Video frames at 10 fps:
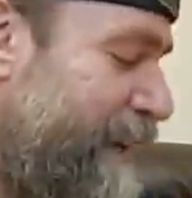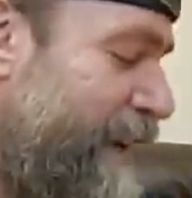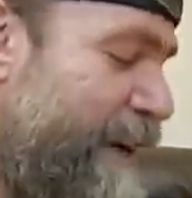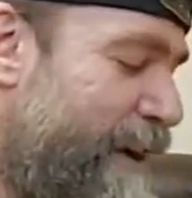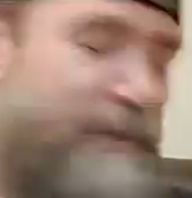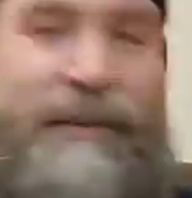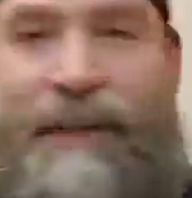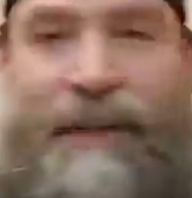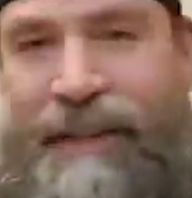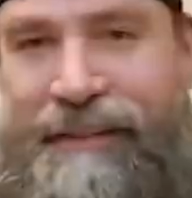I'm shooting
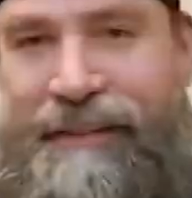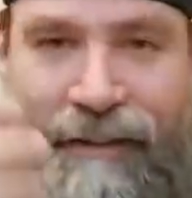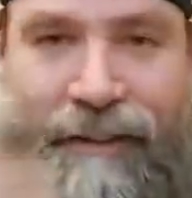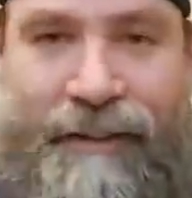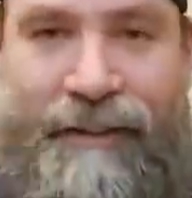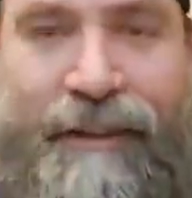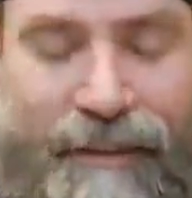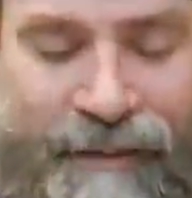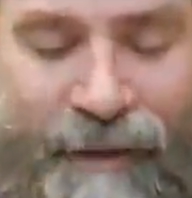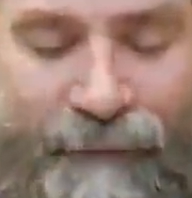this in
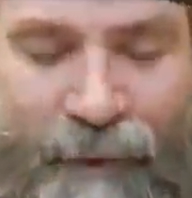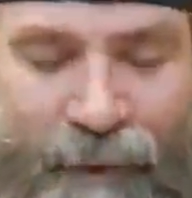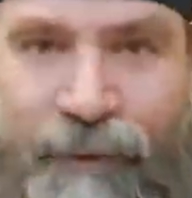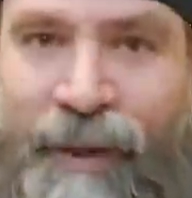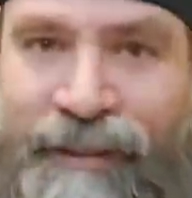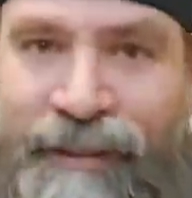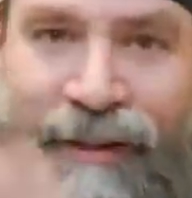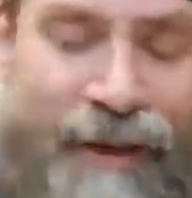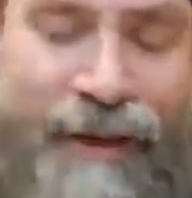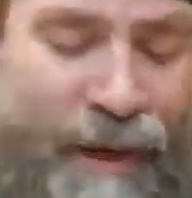selfie mode so I can see your
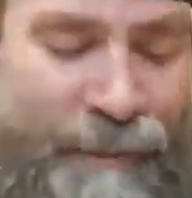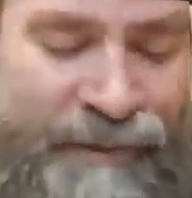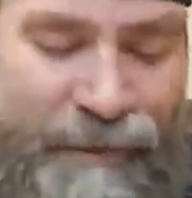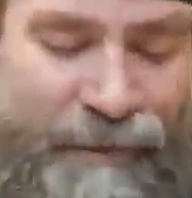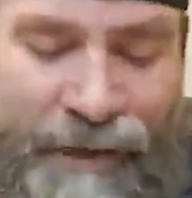comments as well.